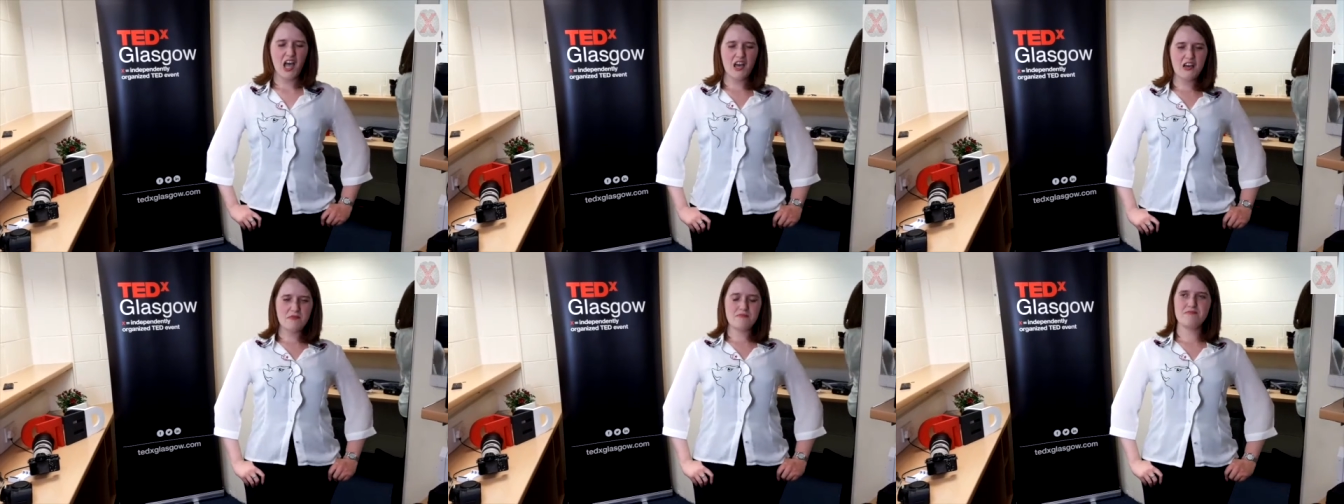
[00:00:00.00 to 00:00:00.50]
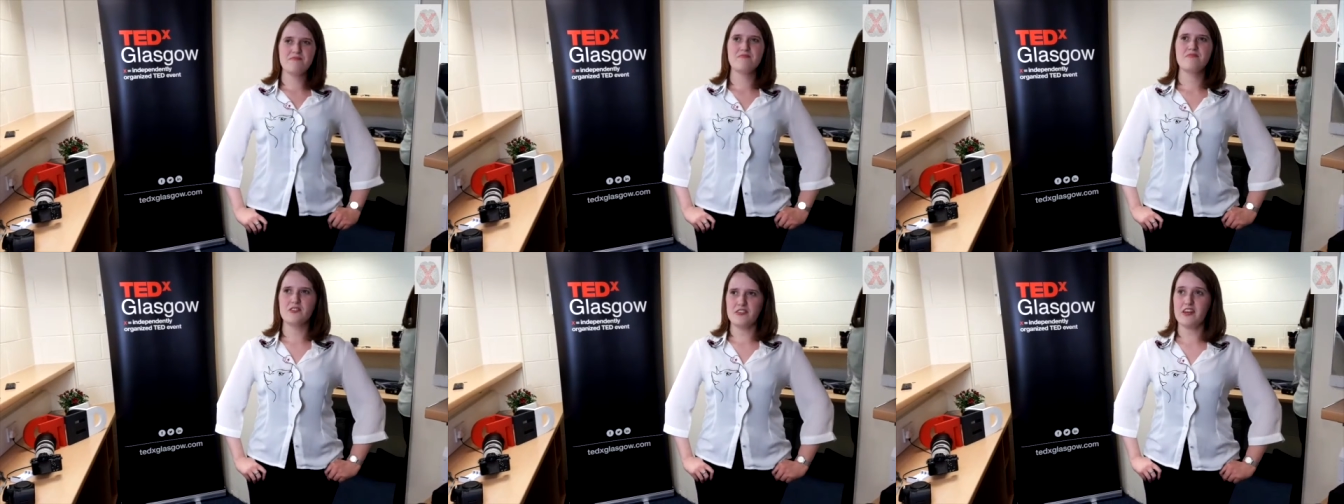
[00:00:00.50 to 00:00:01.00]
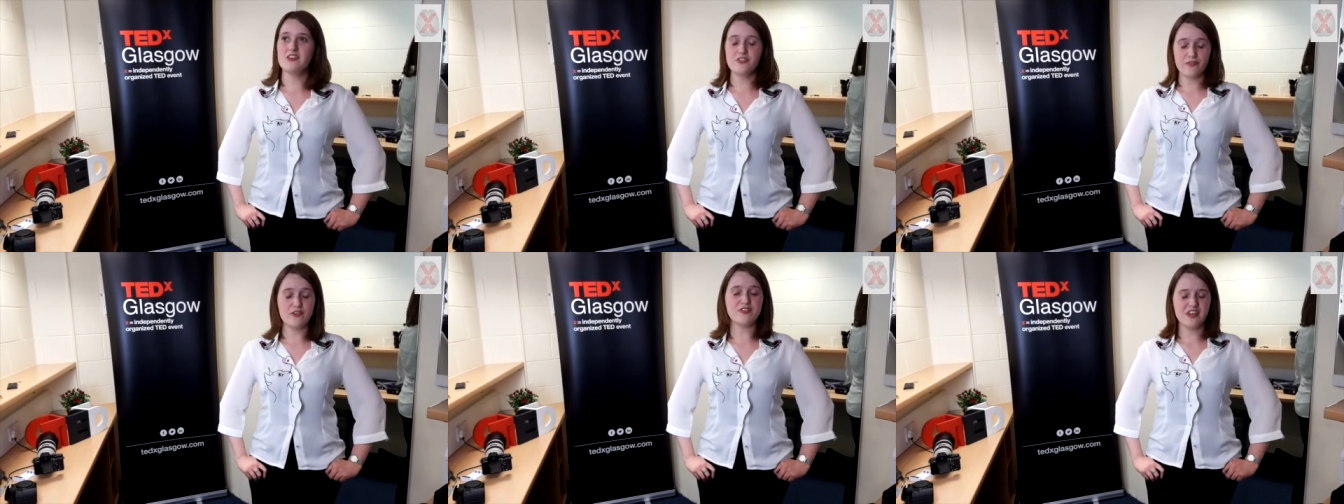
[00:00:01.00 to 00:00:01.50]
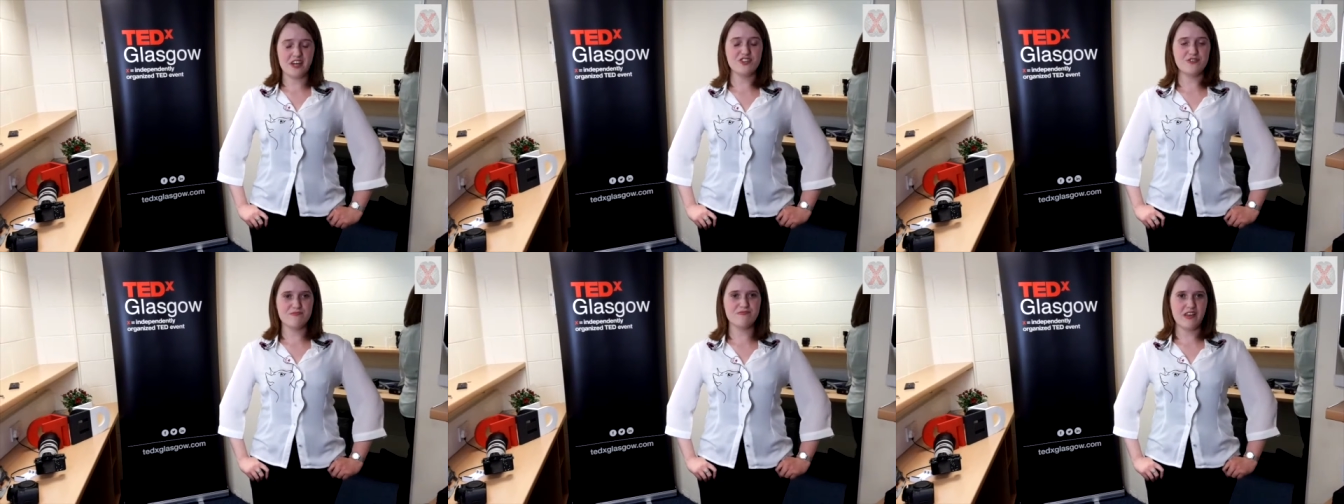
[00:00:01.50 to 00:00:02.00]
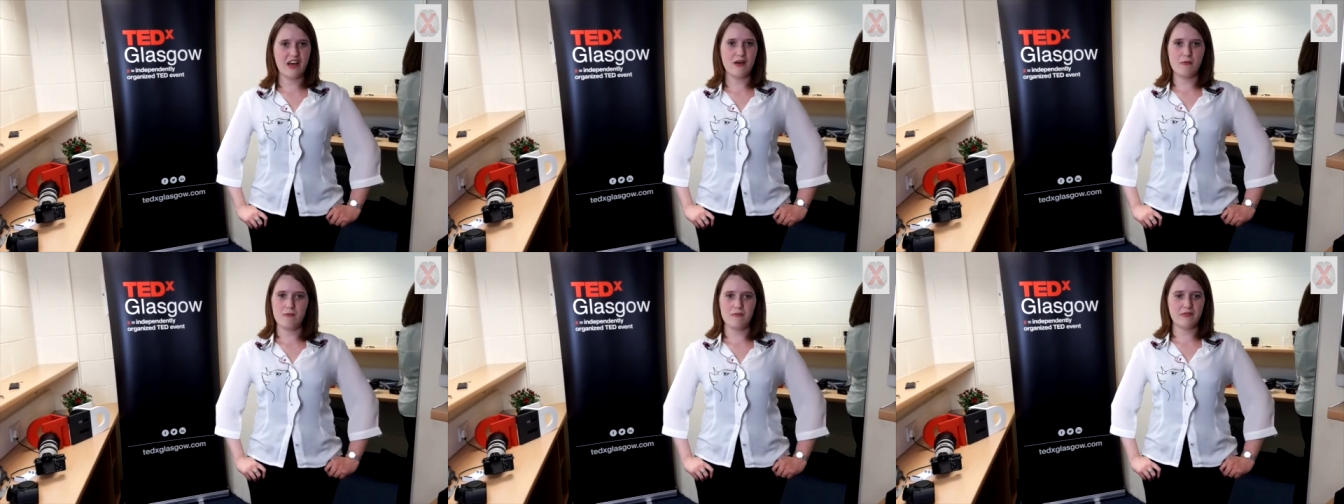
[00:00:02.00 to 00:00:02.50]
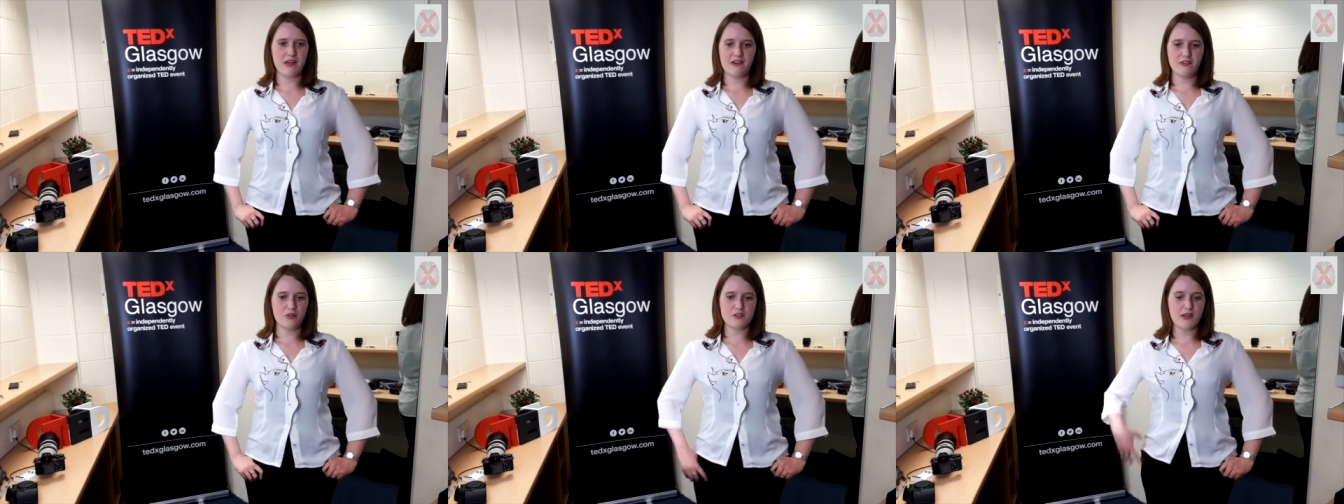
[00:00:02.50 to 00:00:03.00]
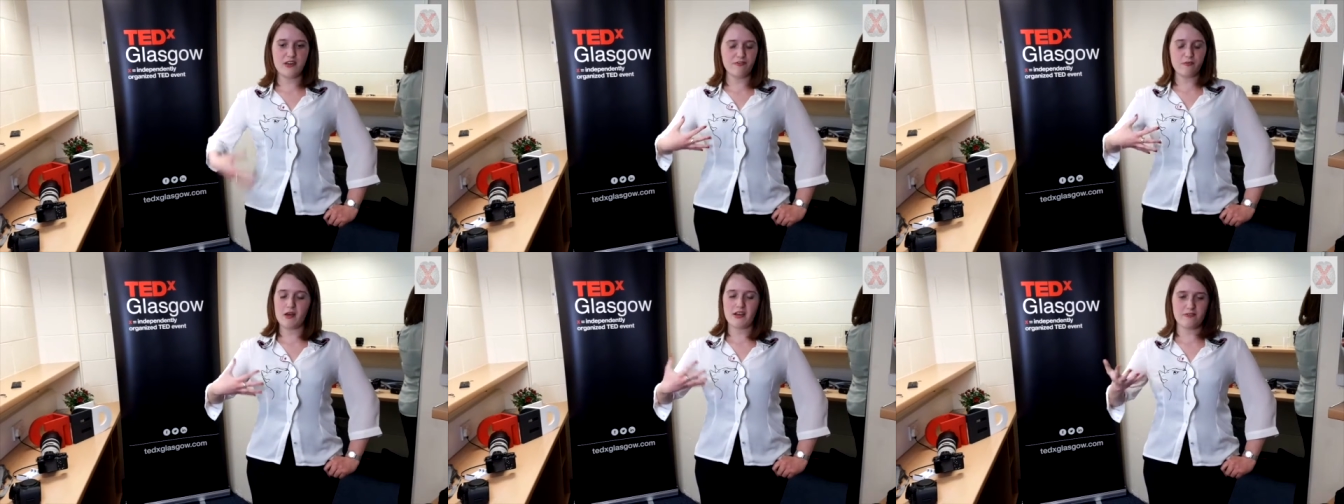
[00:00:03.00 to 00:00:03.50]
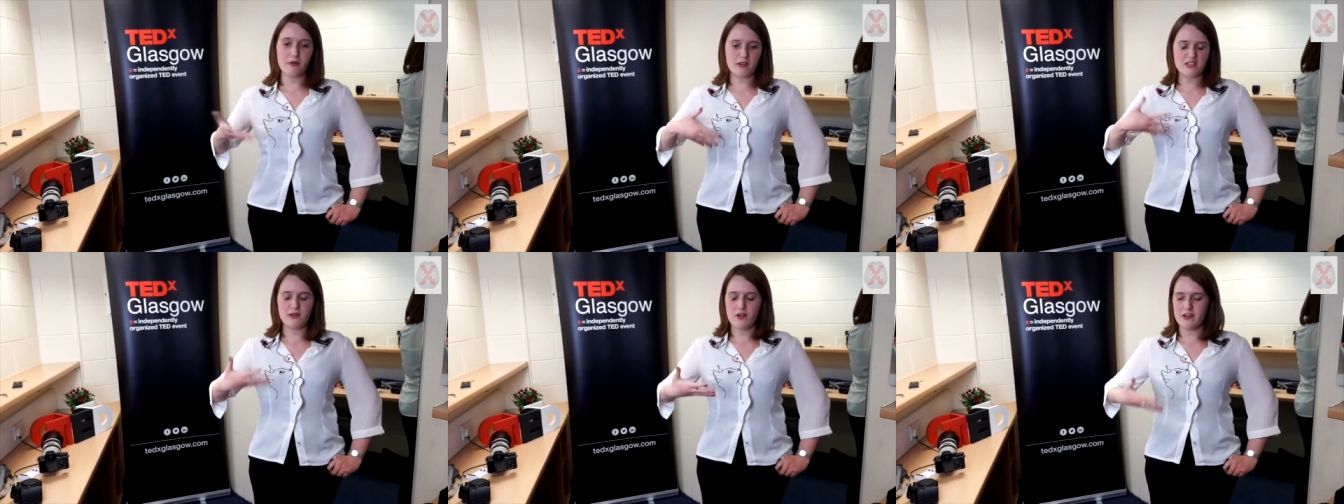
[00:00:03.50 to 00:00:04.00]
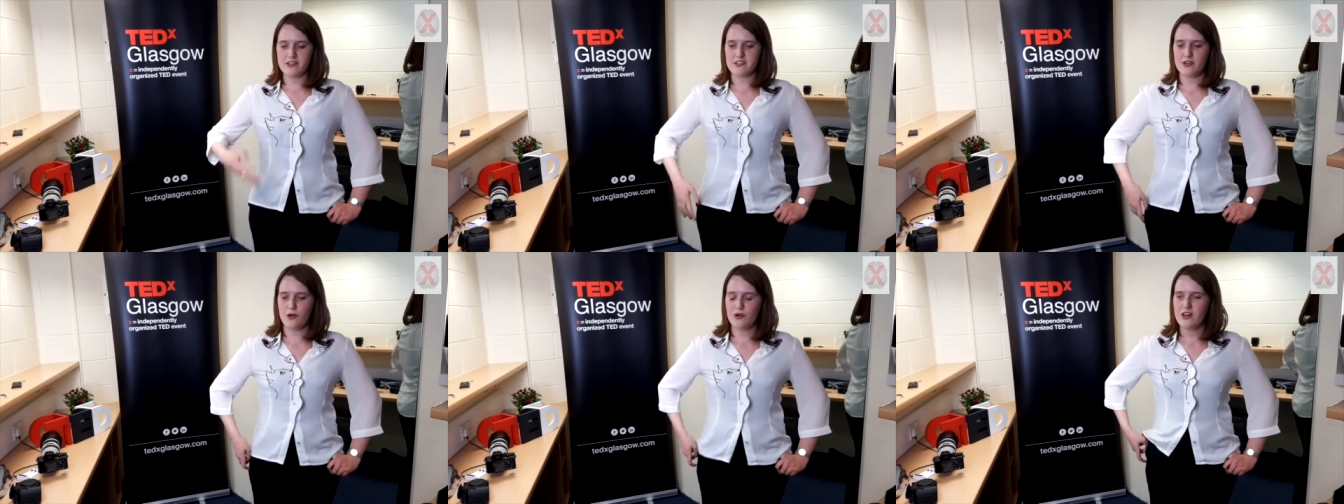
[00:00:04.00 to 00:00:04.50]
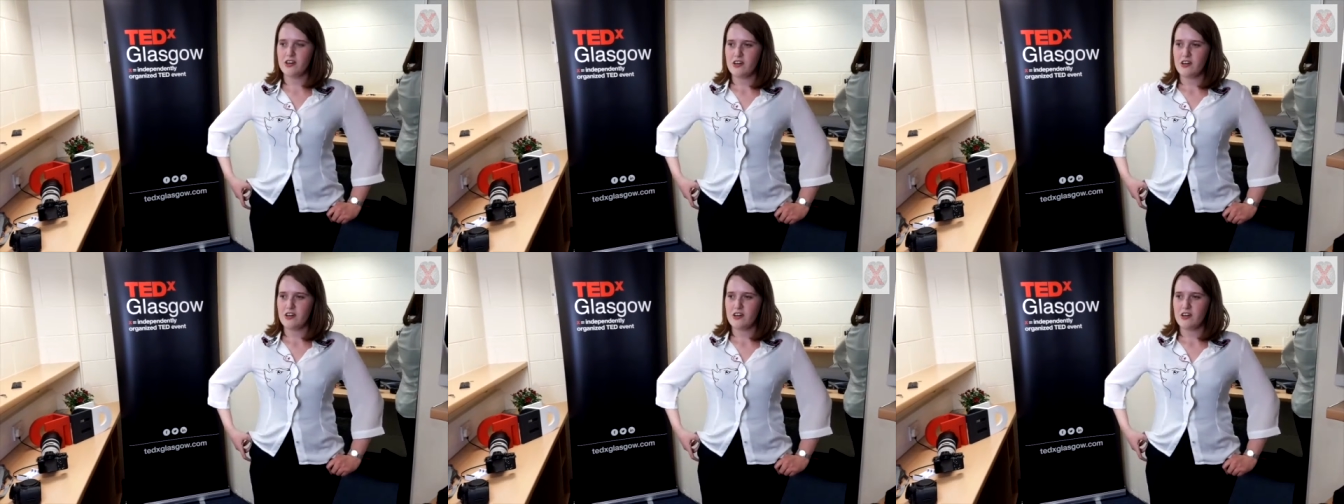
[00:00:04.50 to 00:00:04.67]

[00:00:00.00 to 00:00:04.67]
The interview stage. I know, speaking from like from experience, you know,